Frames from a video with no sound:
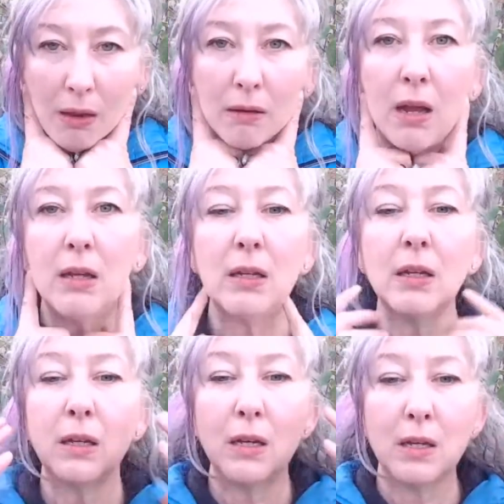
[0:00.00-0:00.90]
Okay.
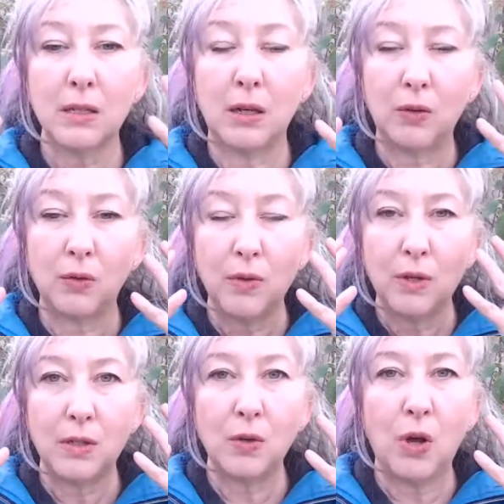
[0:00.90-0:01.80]
So
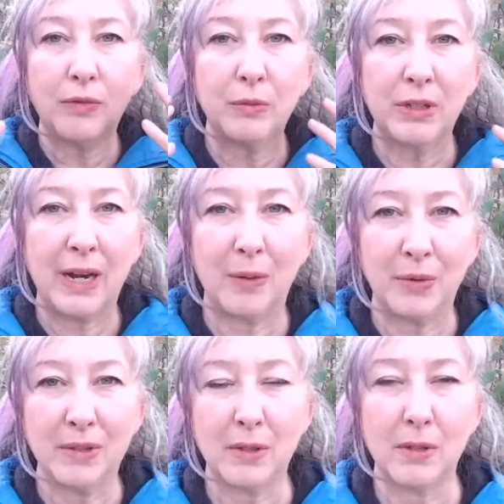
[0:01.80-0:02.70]
often what
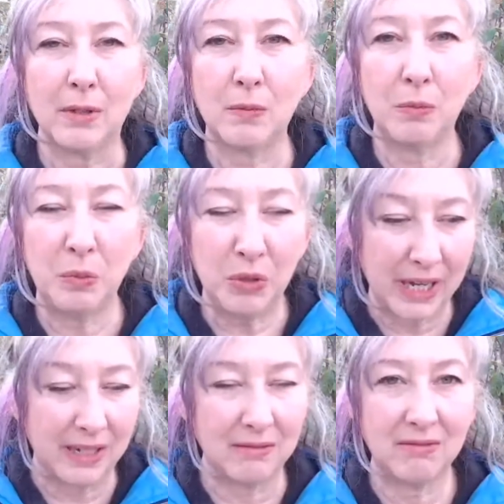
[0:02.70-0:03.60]
happens is people
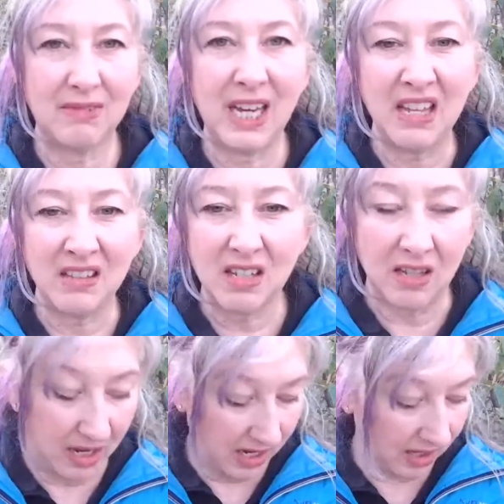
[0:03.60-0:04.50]
get tense,
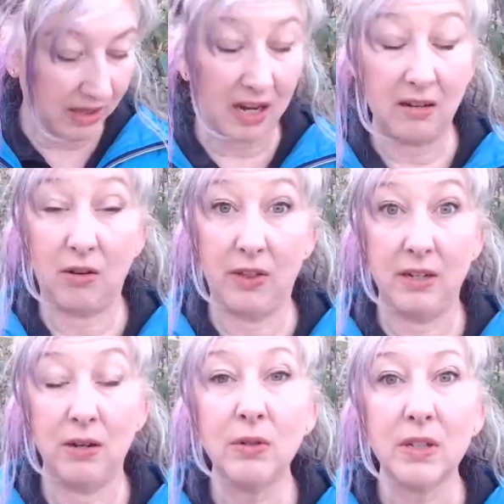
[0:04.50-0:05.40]
and they
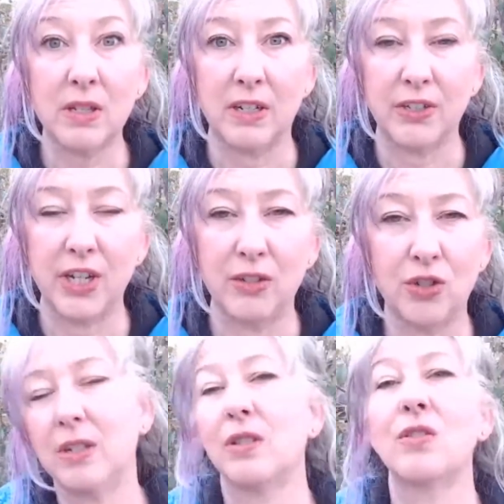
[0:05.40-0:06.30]
notice their
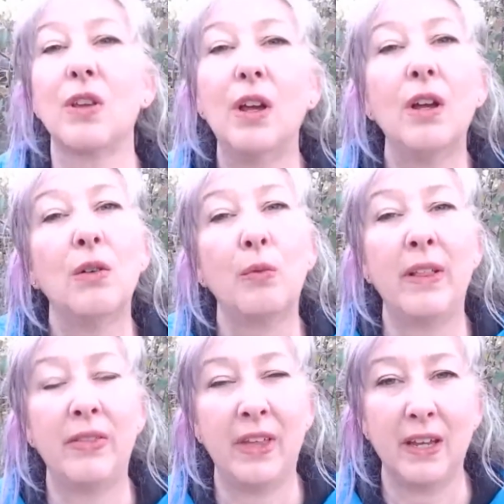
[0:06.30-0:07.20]
tensions
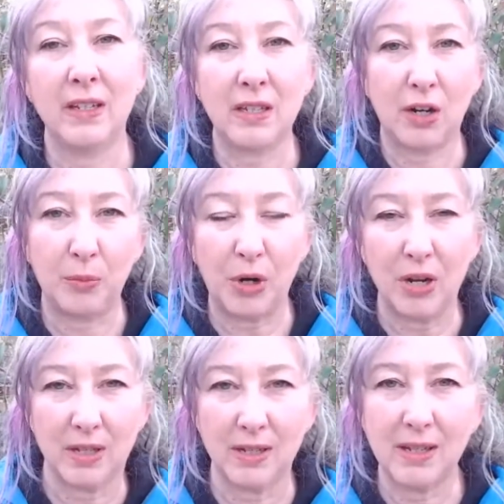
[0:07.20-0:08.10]
when they start
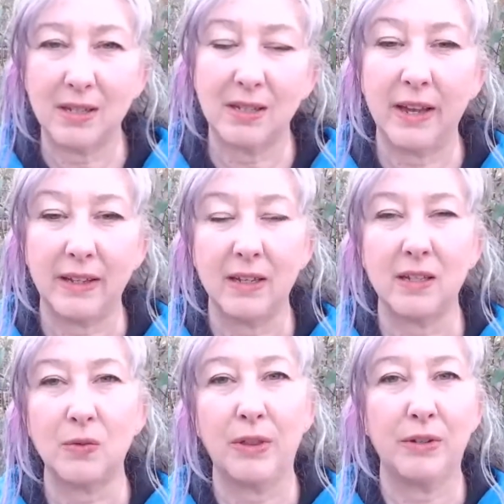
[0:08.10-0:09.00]
processes like
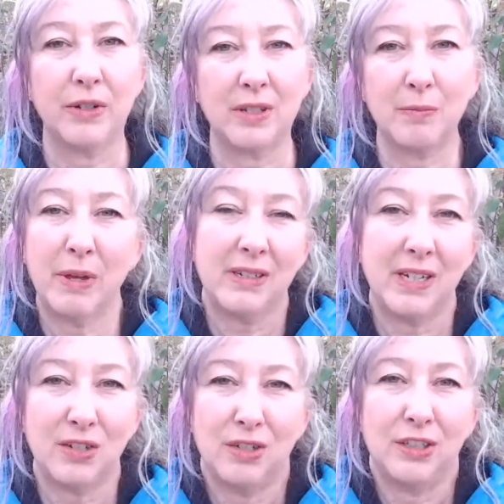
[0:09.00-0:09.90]
this, whether it's
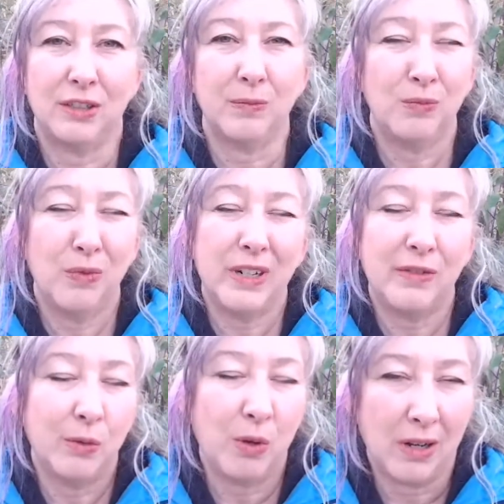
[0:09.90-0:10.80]
meditation or
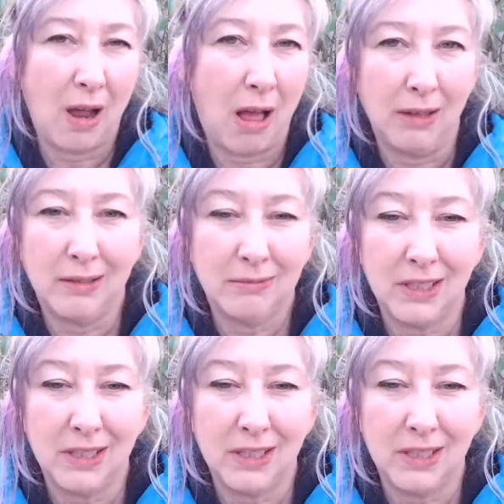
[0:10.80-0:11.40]
whatever you want to call it,